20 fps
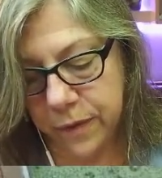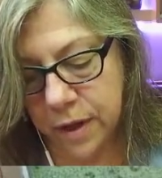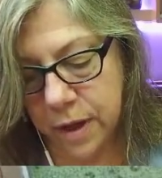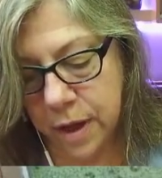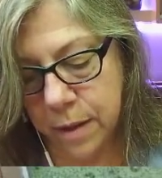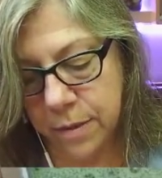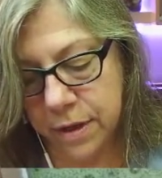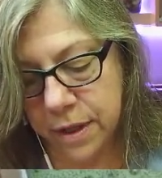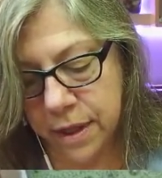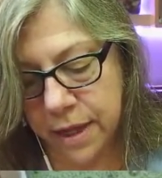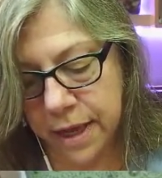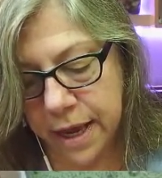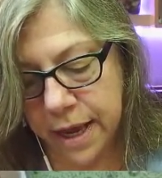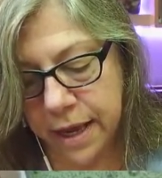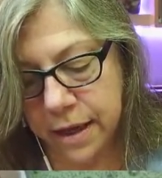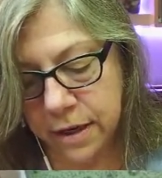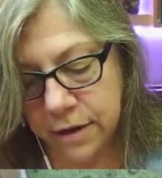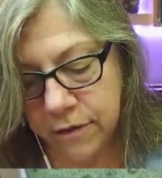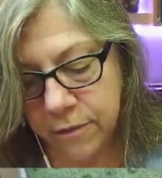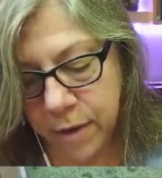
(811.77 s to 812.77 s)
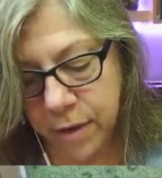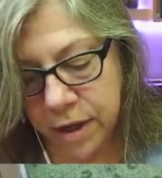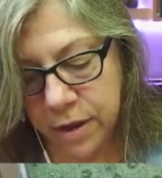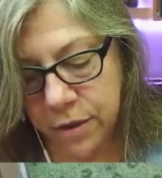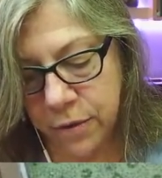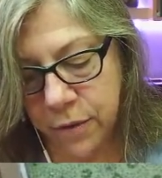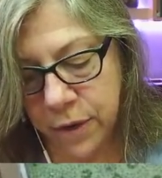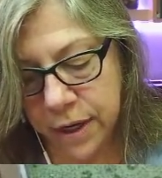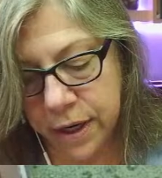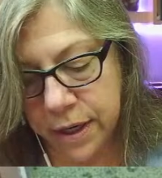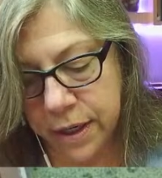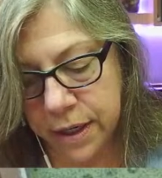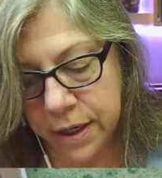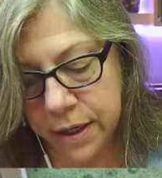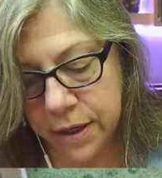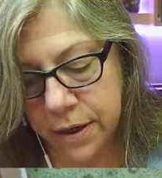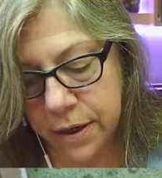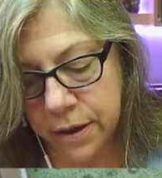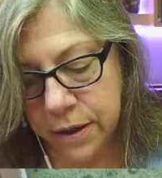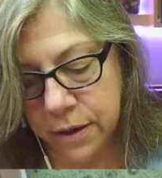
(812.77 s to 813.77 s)
Coming to the end of my thread
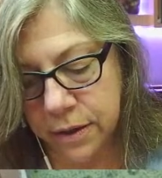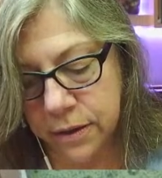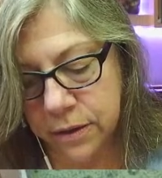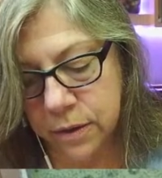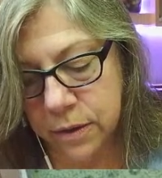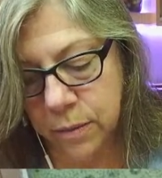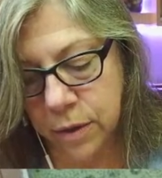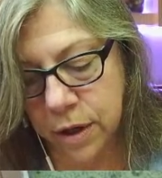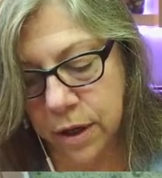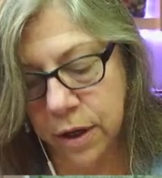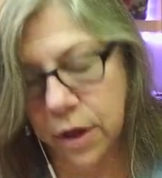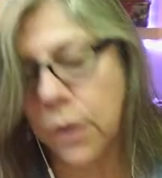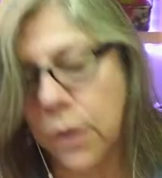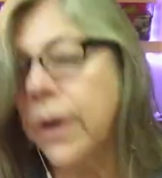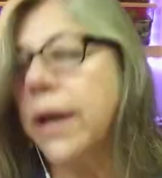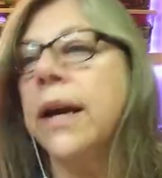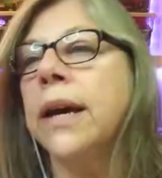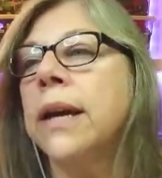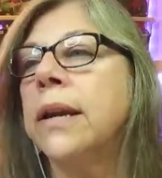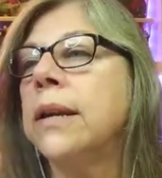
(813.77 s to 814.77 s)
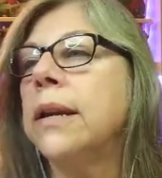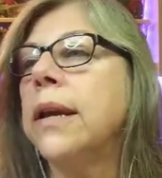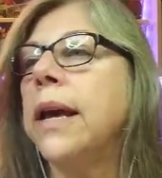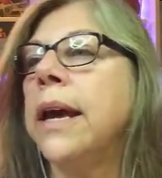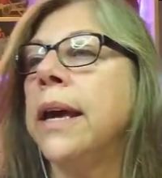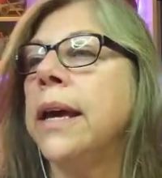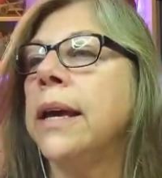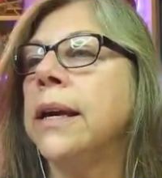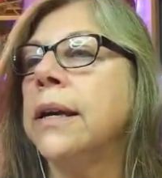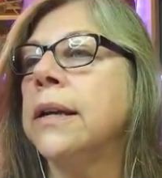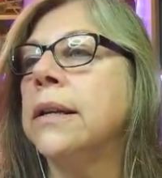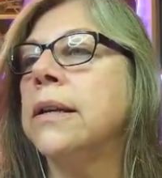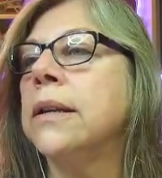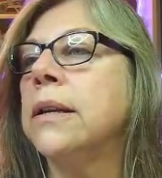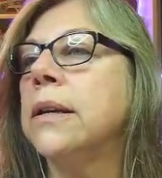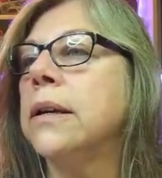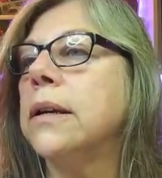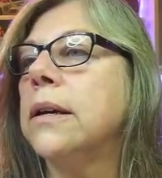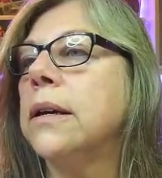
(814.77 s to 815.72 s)
here, so I'm going to go ahead and